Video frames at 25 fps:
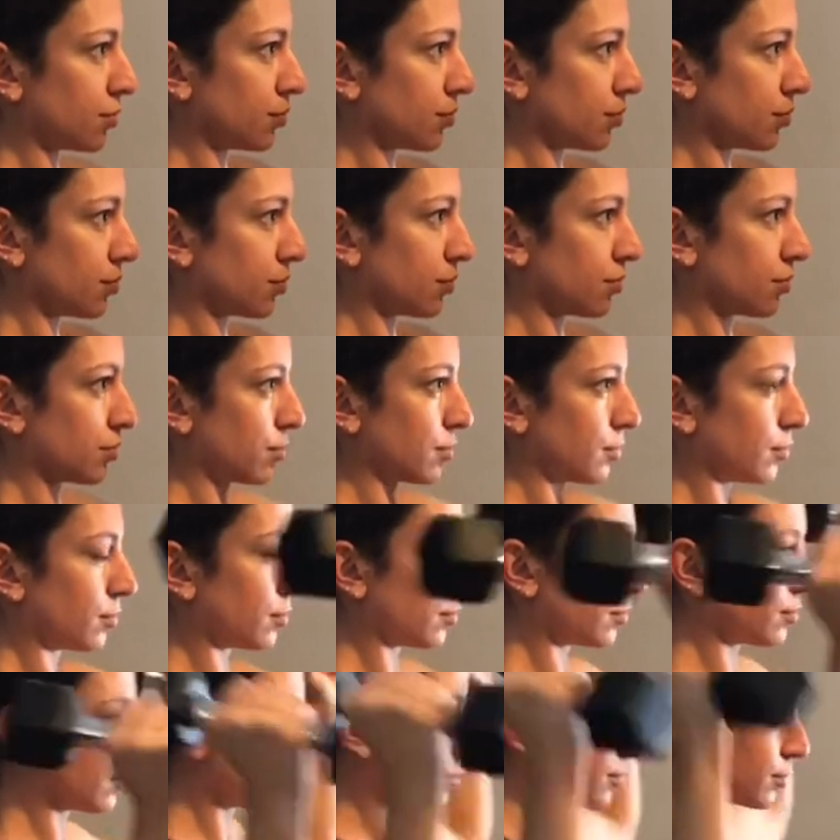
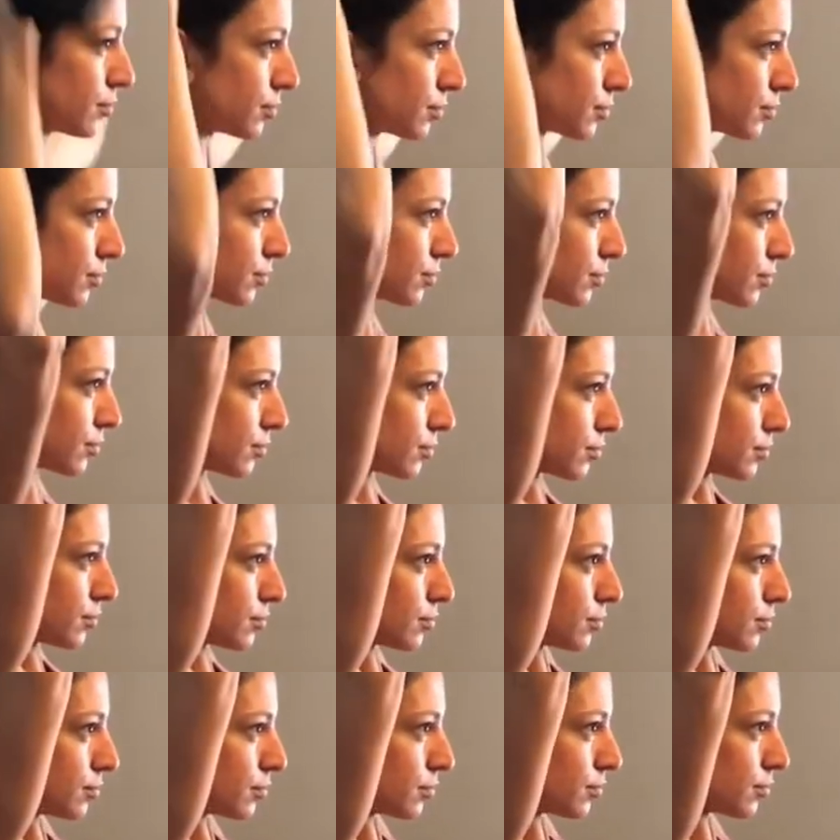
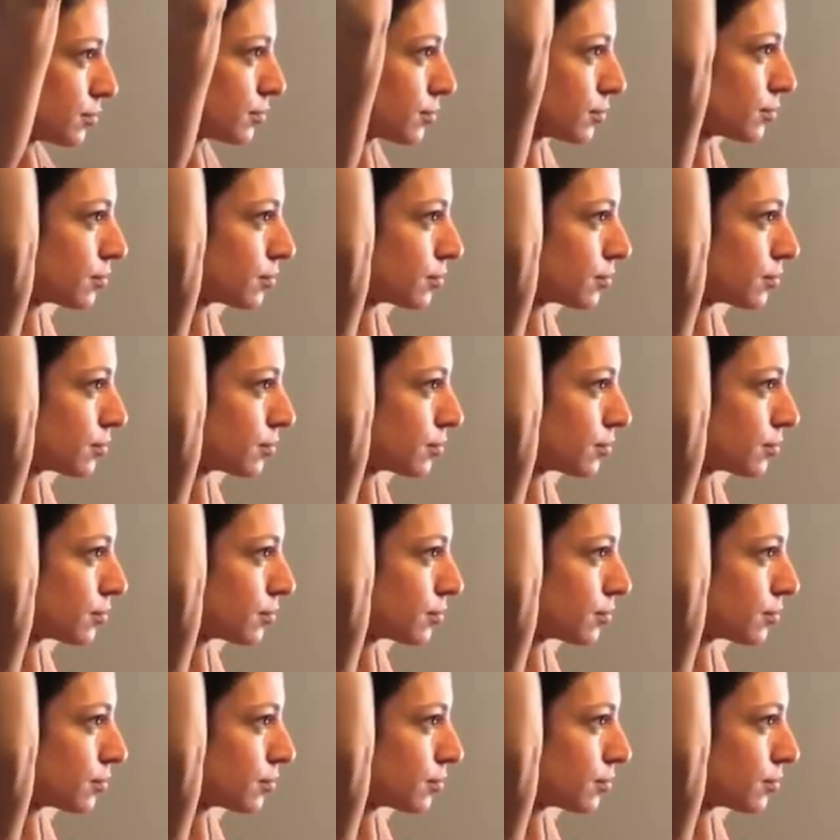[no speech]